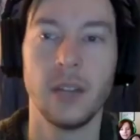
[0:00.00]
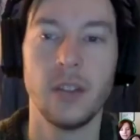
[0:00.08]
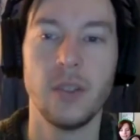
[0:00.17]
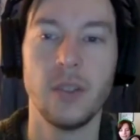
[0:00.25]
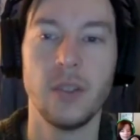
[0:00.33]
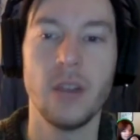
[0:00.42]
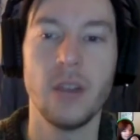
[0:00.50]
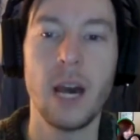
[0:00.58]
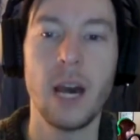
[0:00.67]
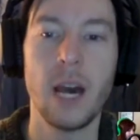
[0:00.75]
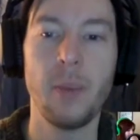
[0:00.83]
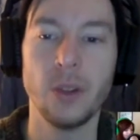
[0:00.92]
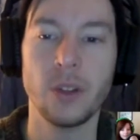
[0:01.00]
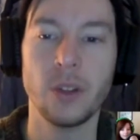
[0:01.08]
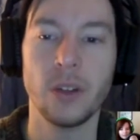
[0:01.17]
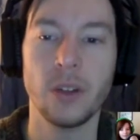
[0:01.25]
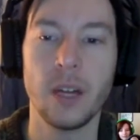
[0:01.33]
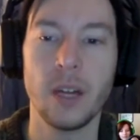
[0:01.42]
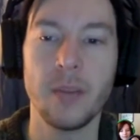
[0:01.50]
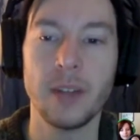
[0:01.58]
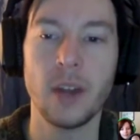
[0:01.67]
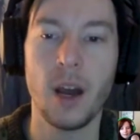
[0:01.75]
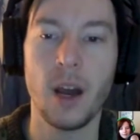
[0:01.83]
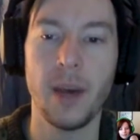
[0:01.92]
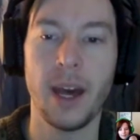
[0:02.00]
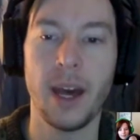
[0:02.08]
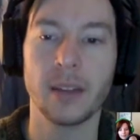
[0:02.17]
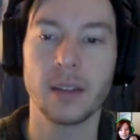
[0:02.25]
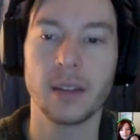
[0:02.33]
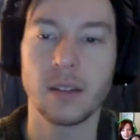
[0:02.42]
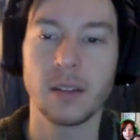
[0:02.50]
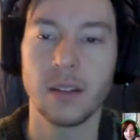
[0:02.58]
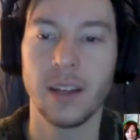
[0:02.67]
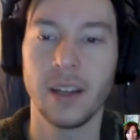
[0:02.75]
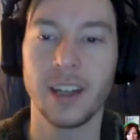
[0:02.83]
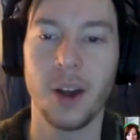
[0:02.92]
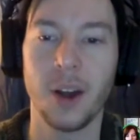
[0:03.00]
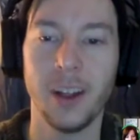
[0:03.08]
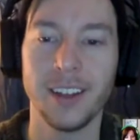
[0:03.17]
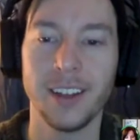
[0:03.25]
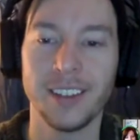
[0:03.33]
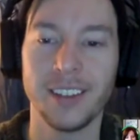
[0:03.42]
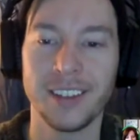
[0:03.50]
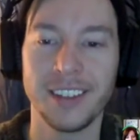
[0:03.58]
Do not put a toaster in my top hat and call it